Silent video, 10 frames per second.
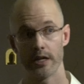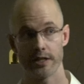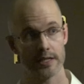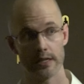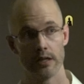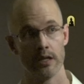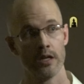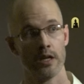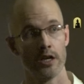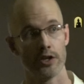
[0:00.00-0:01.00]
I still
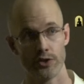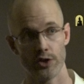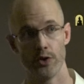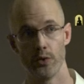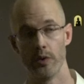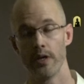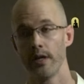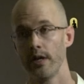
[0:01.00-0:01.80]
do.